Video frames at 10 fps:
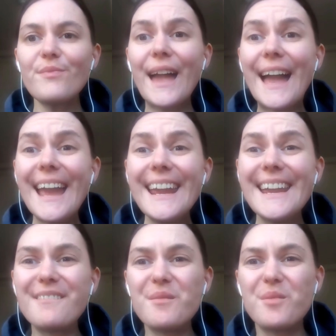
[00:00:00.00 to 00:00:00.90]
Hey
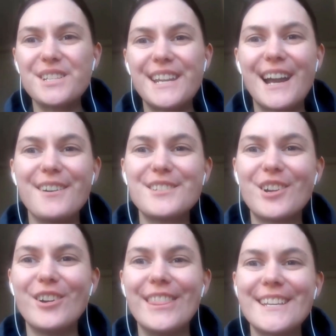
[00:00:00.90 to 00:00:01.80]
everybody, how's it
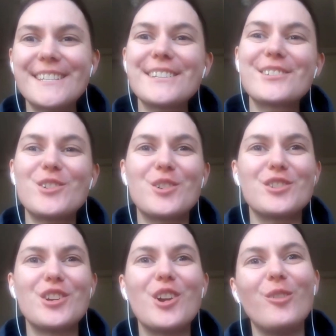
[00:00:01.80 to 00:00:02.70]
going? This is
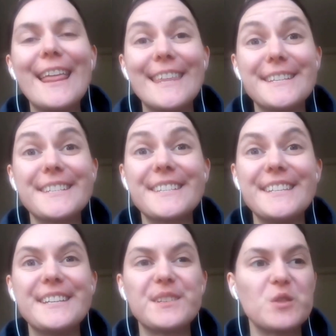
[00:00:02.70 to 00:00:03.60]
Doctor Who. This is
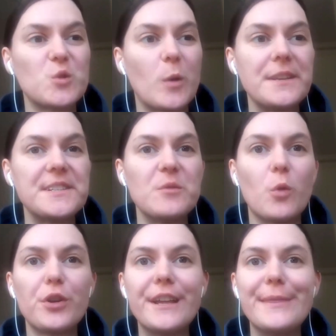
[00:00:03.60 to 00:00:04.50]
season
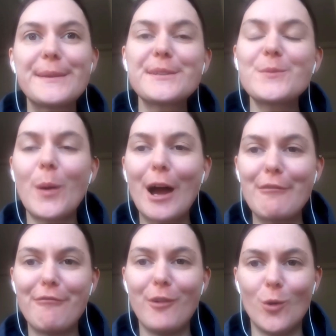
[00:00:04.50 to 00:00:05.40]
21 and this is
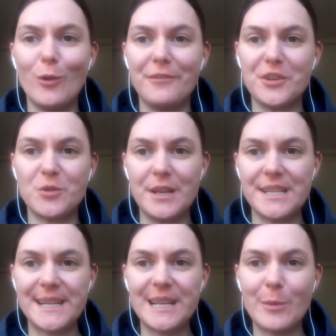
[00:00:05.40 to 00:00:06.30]
part 4 of The Twin
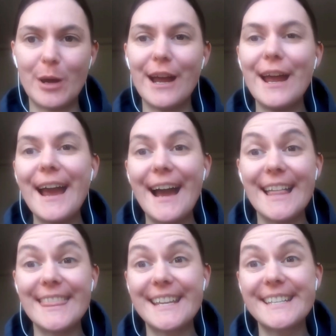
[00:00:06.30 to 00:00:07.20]
Dilemma.
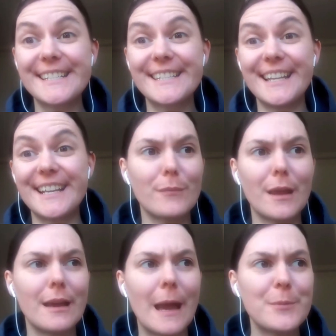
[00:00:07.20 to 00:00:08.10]
And this is the last
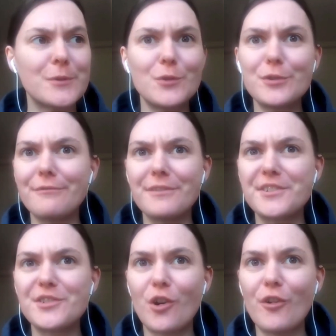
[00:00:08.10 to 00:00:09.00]
episode of this
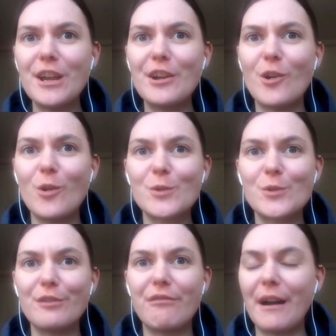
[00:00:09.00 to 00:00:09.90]
story and
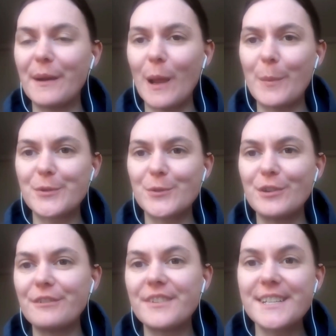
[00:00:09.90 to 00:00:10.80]
also the final
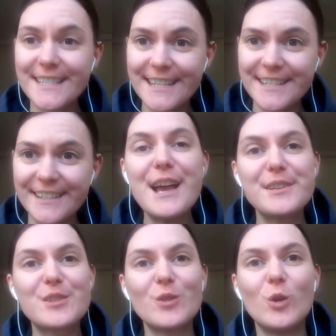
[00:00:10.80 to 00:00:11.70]
episode of this season.
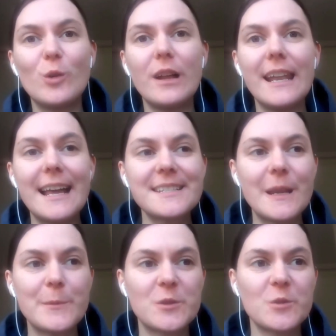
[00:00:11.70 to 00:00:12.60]
So last
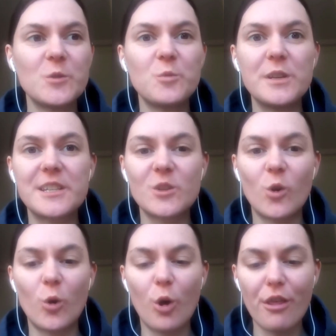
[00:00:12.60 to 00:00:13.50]
episode we
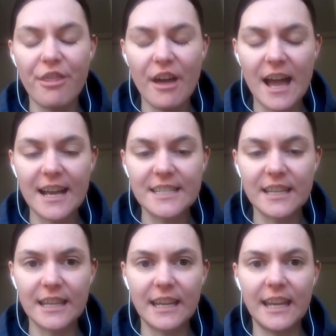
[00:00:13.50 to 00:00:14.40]
saw that
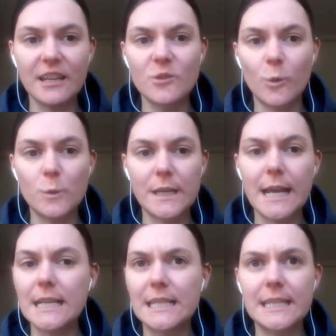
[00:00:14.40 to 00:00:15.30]
the Doctor
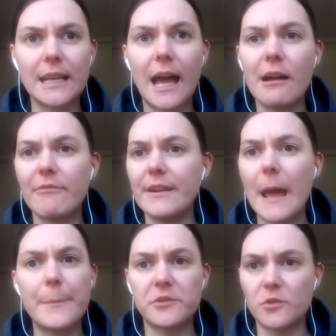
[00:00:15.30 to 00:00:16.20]
is still having
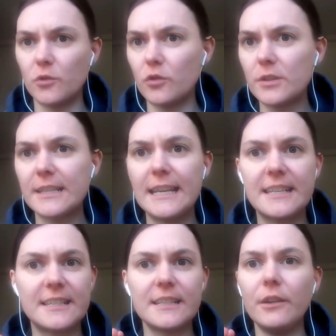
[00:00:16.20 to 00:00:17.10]
episodes. He's
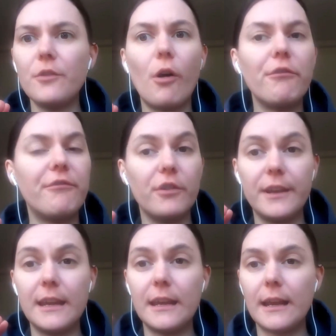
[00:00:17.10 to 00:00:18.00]
still not
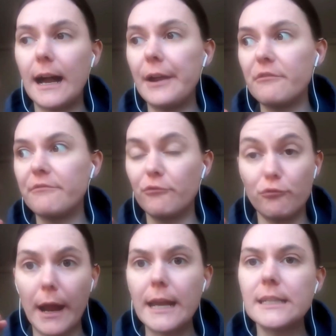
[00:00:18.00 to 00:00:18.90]
fully kind of
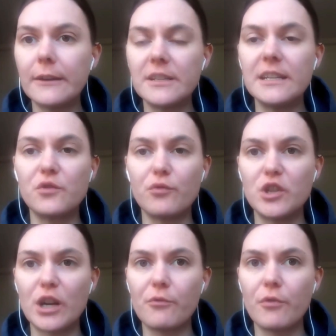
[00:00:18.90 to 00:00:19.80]
right after his
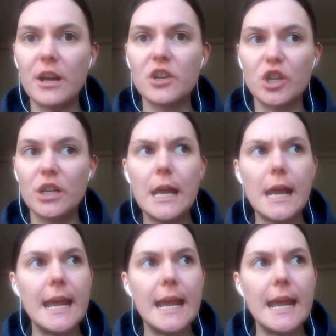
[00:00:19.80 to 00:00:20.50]
regeneration.